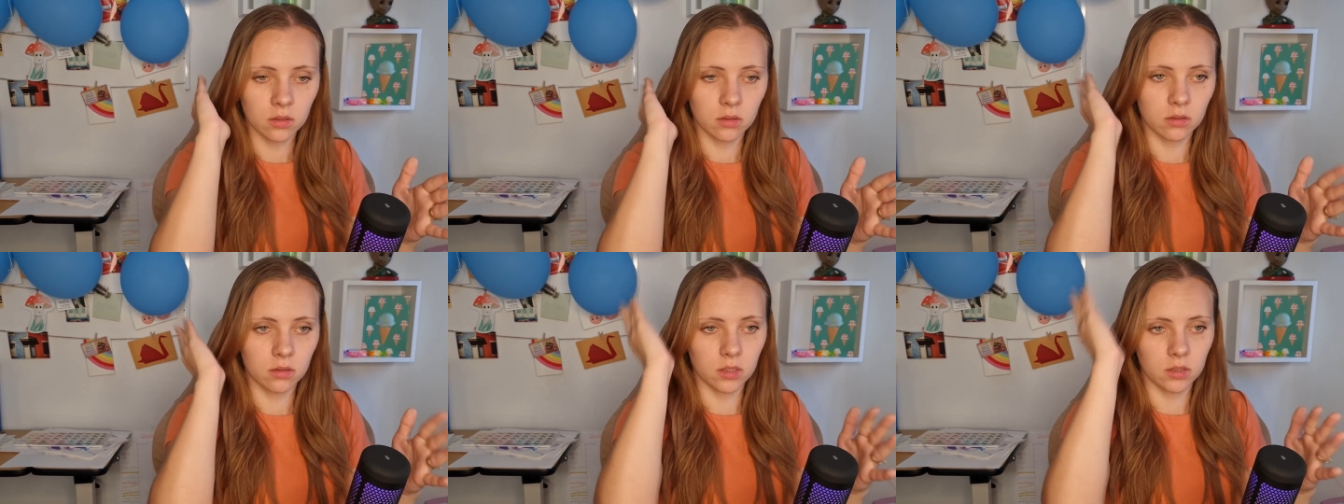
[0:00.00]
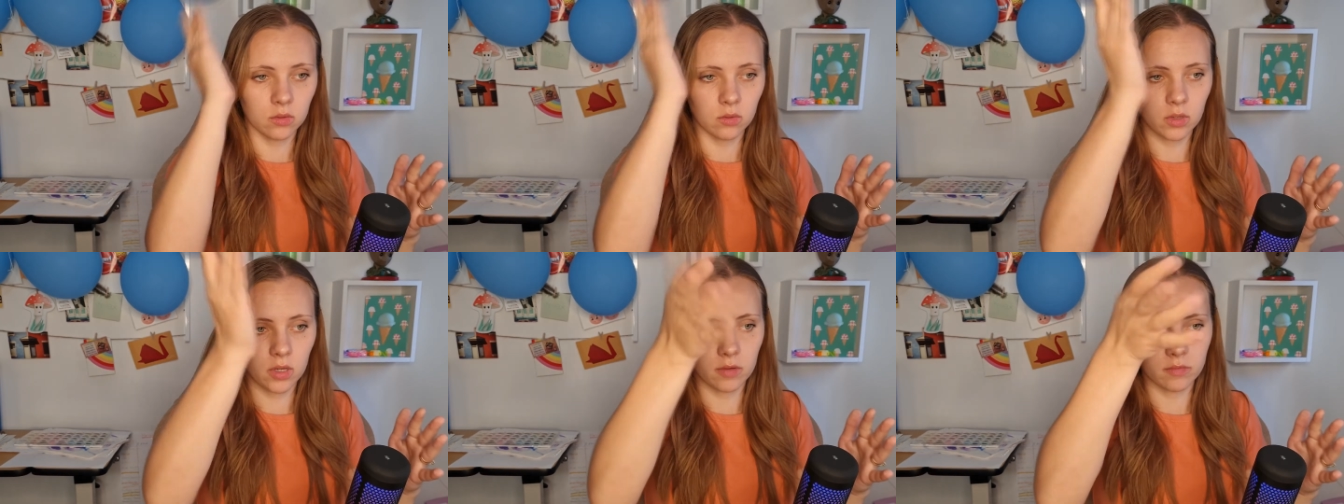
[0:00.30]

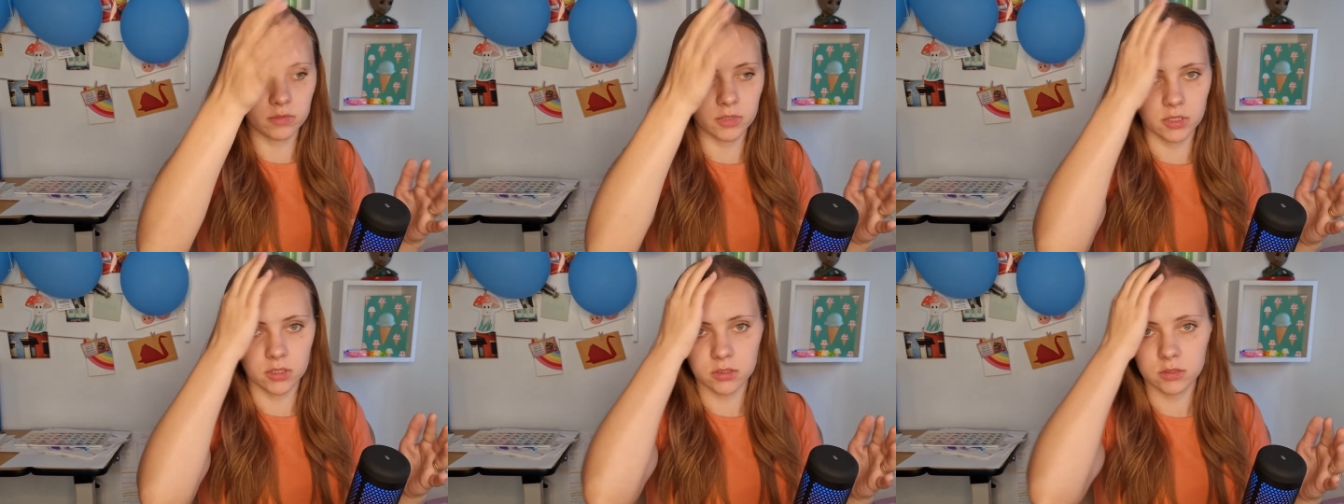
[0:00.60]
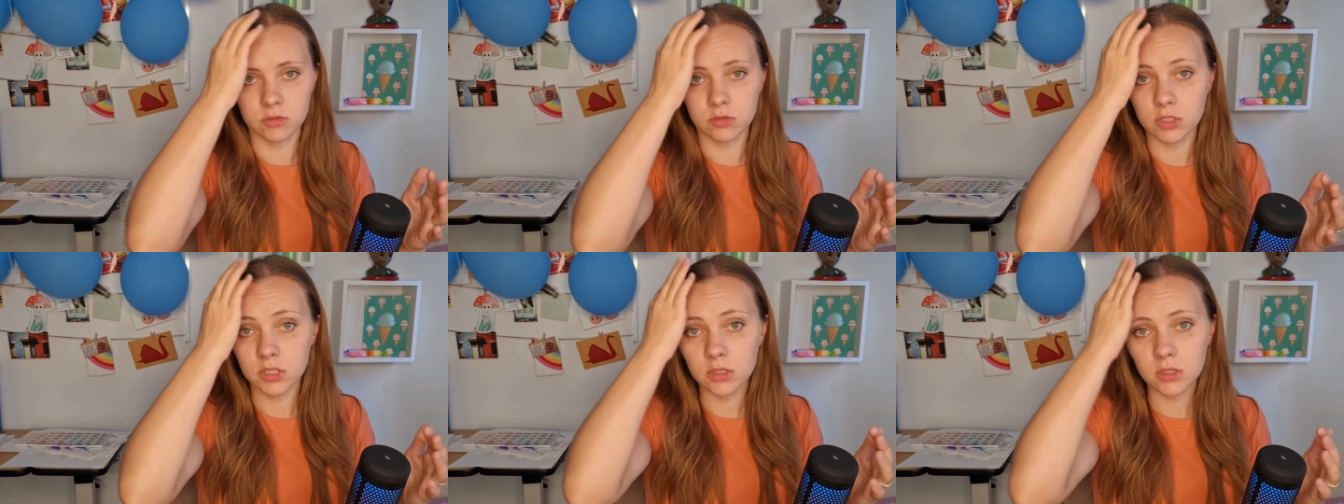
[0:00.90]
Then you have like
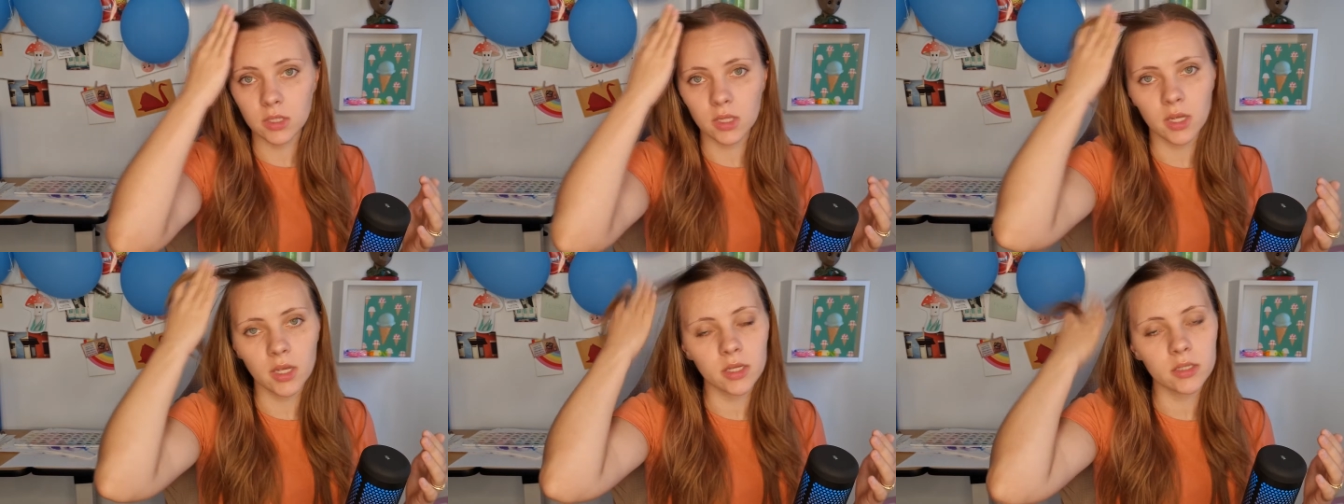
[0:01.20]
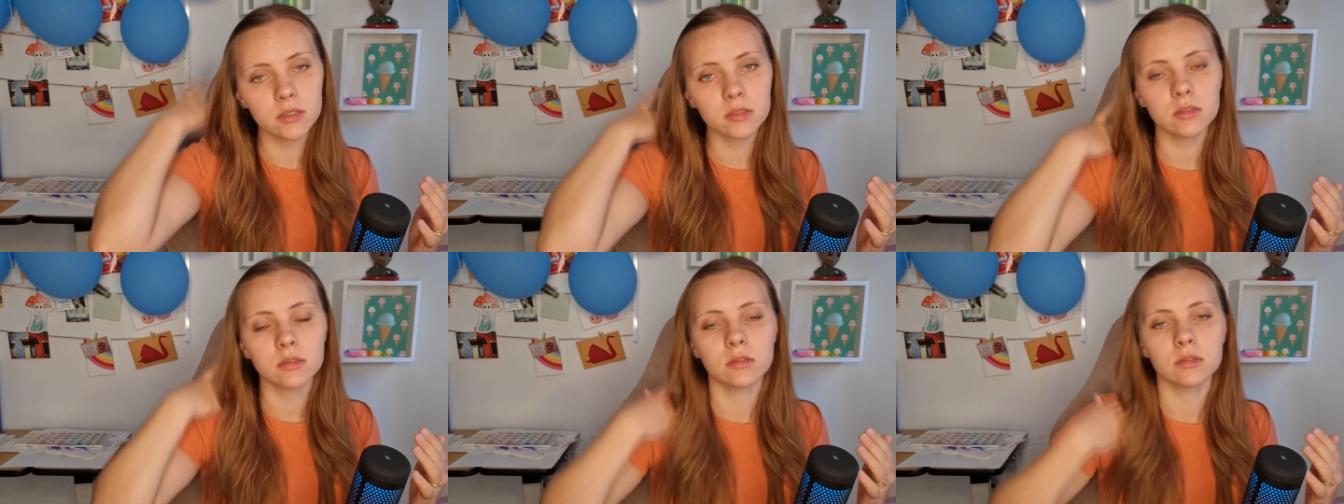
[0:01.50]
street
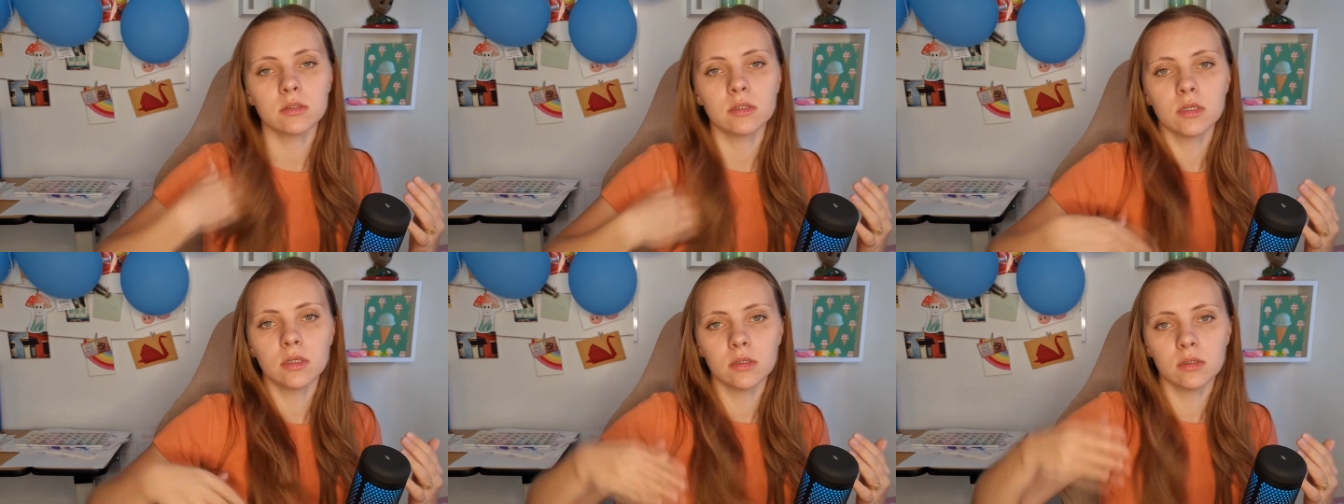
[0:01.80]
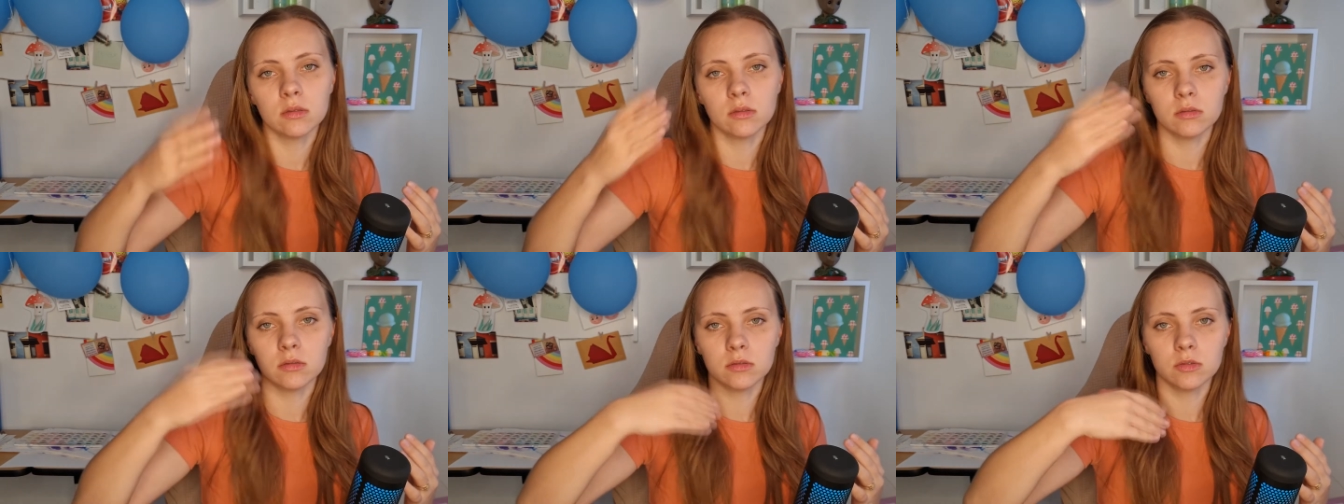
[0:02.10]
lights
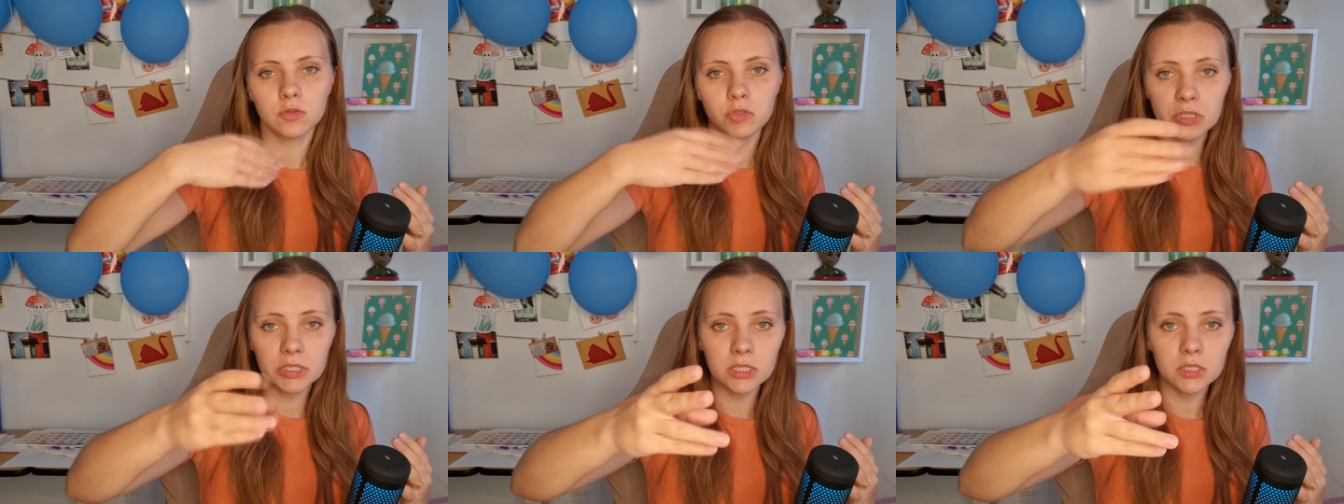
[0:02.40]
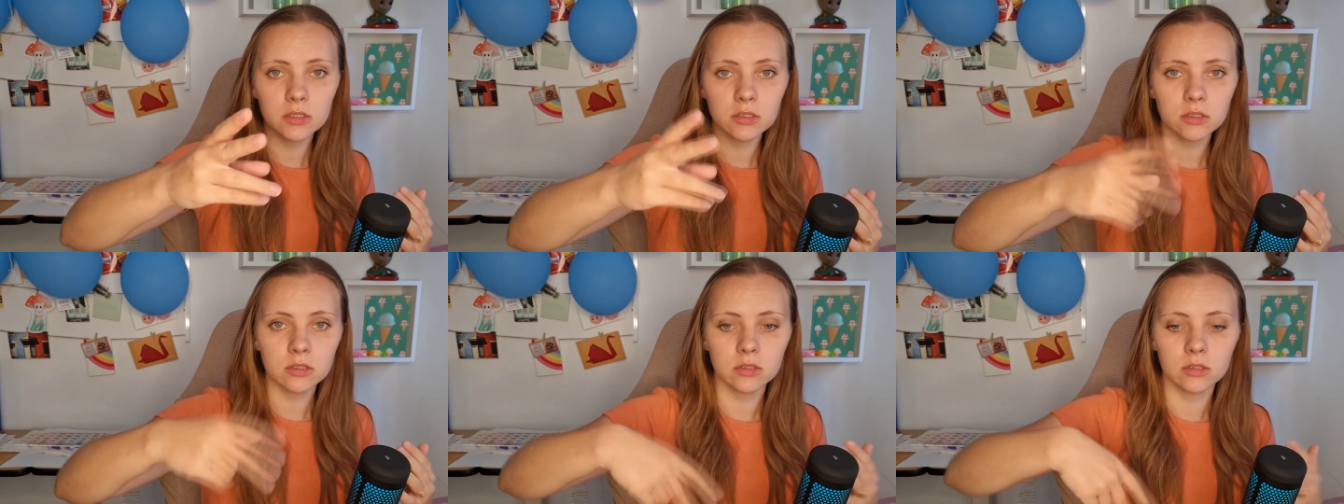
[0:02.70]
and
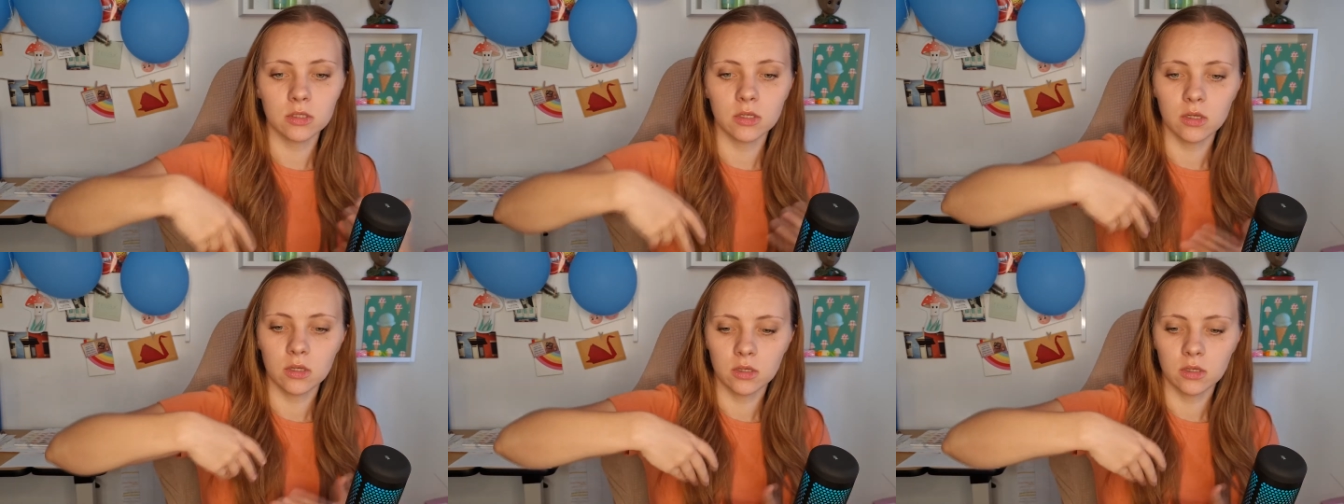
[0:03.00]
trees.